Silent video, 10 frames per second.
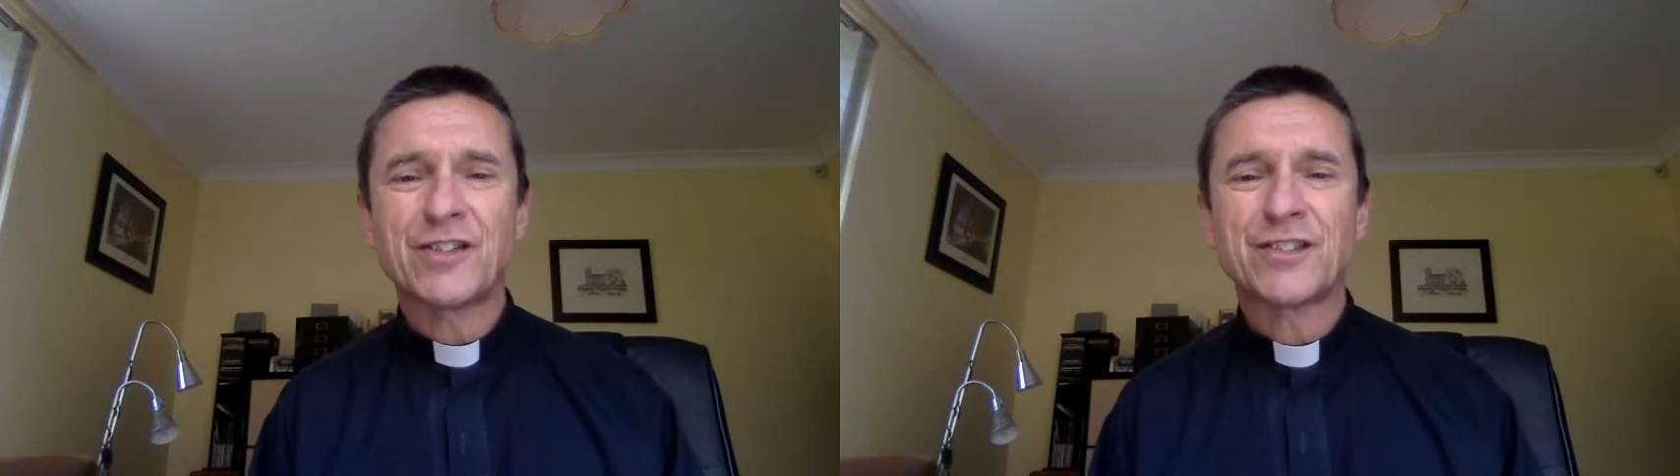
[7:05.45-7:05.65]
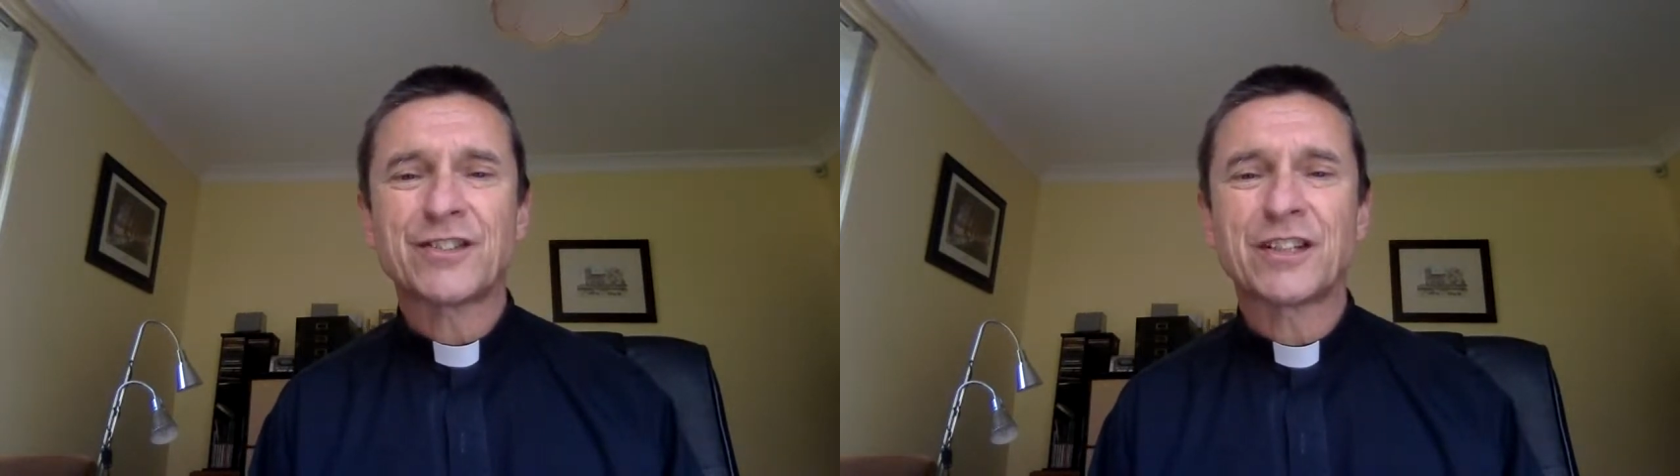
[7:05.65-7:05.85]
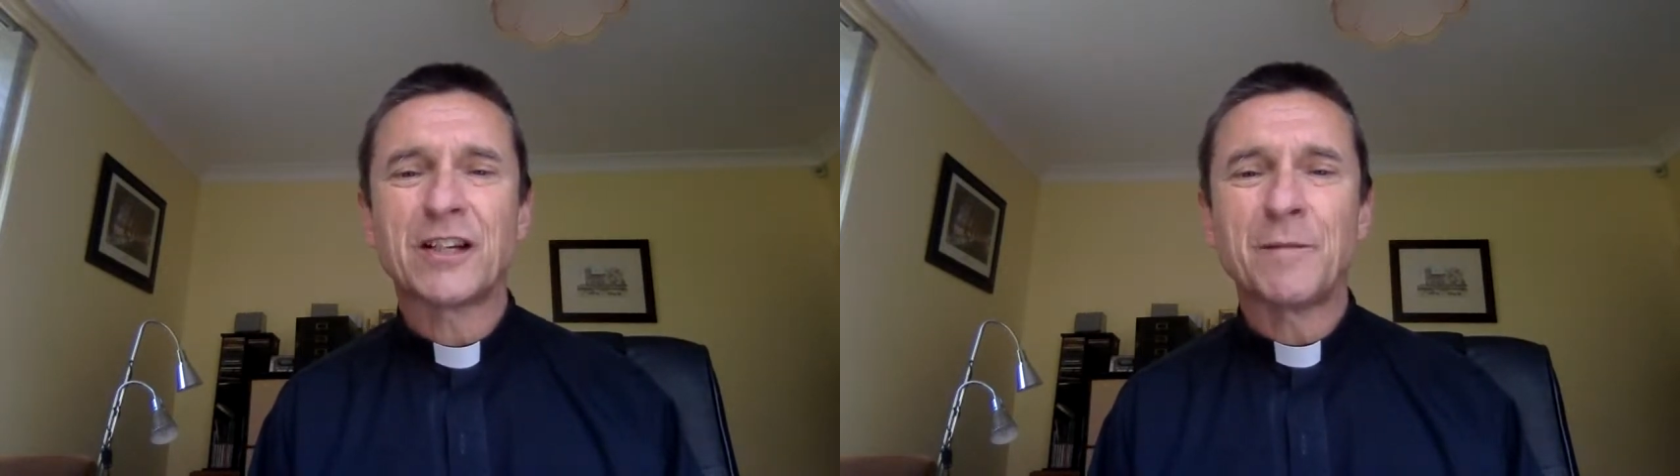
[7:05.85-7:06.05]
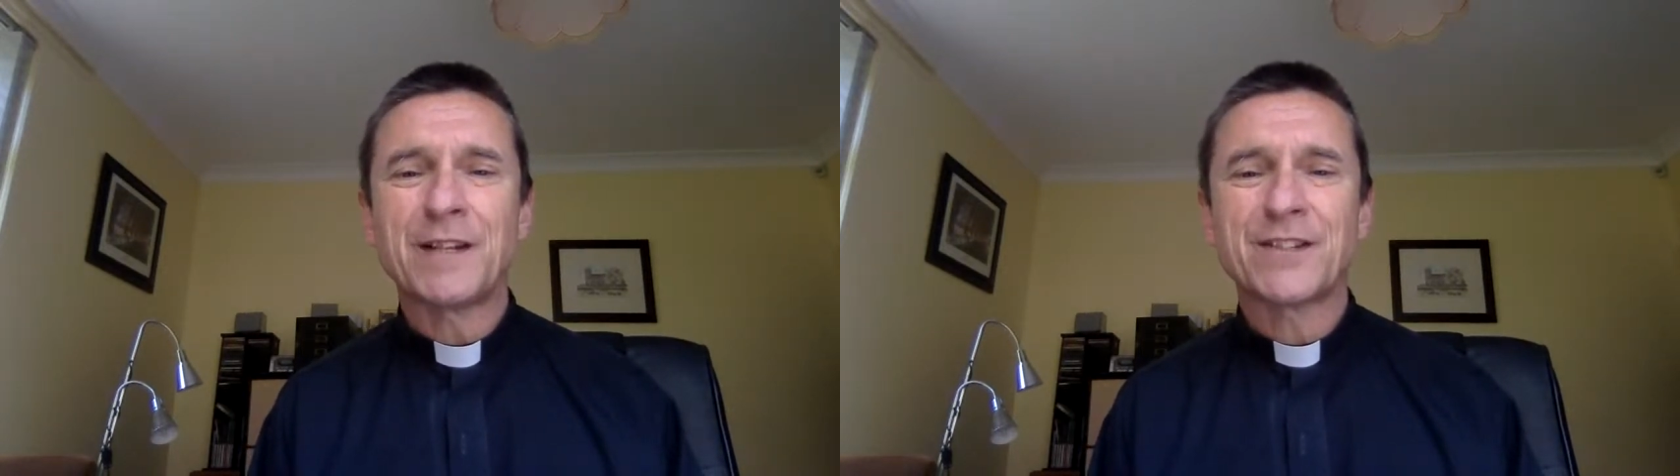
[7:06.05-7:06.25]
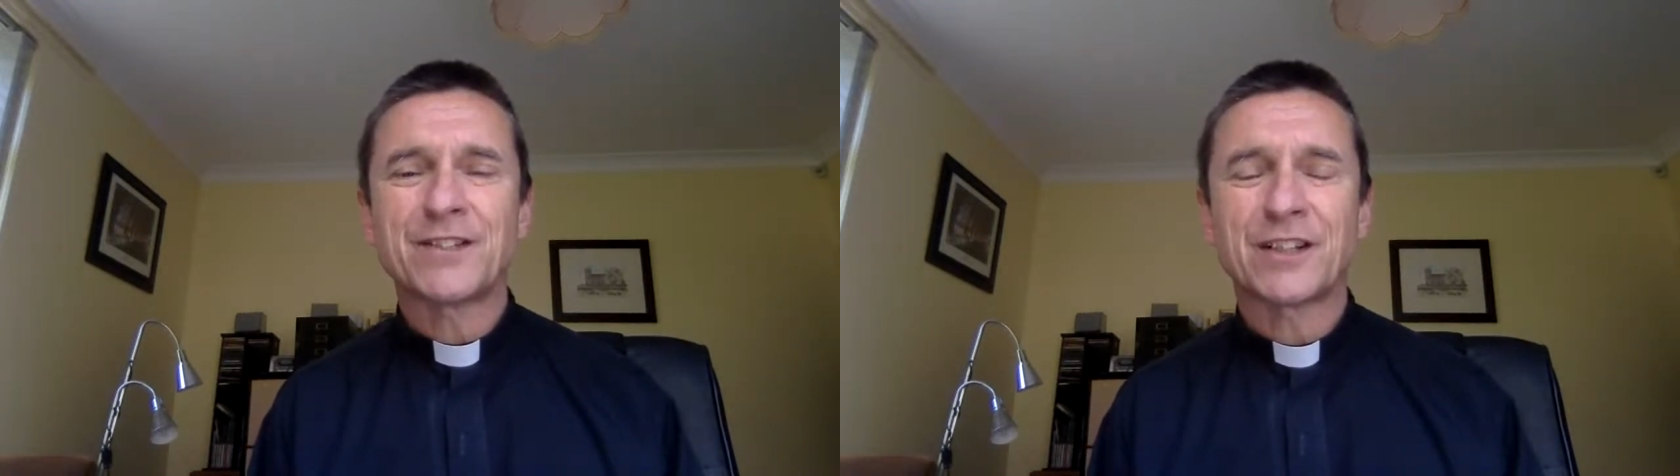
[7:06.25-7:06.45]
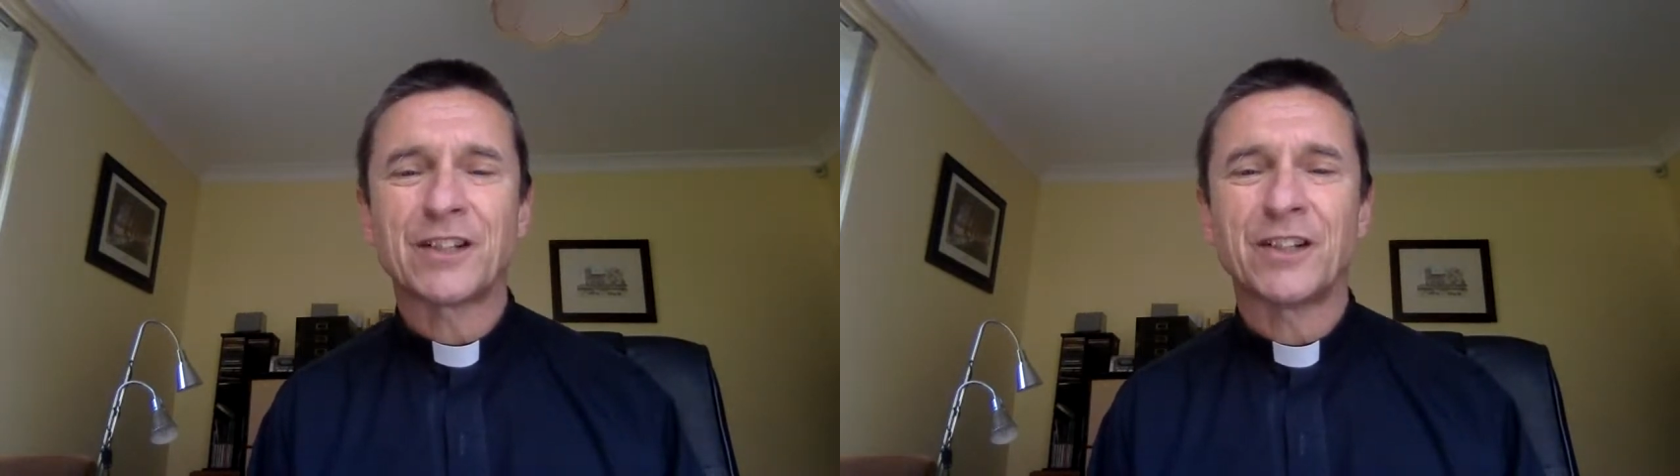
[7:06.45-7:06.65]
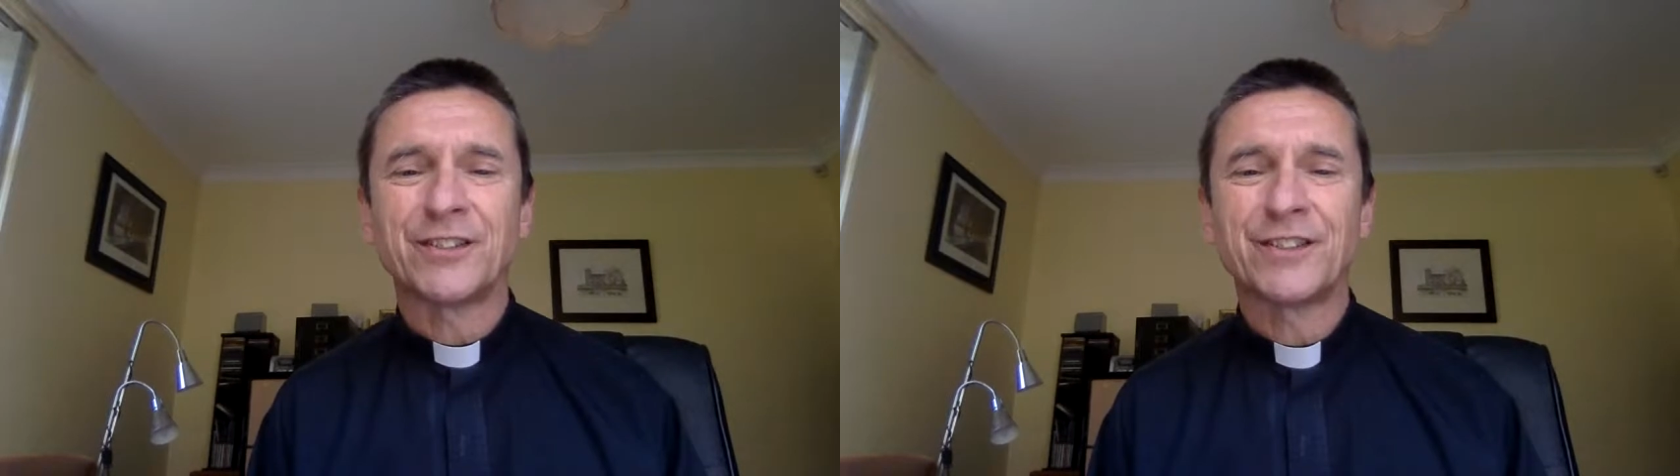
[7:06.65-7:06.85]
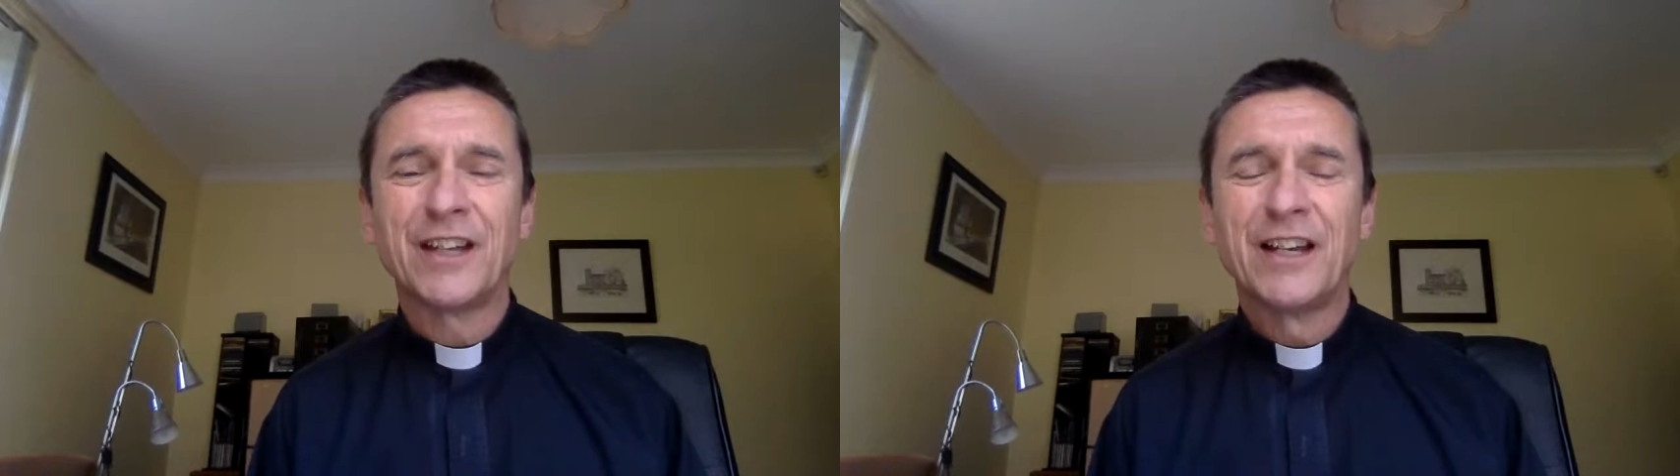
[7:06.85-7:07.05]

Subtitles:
just to commit her to God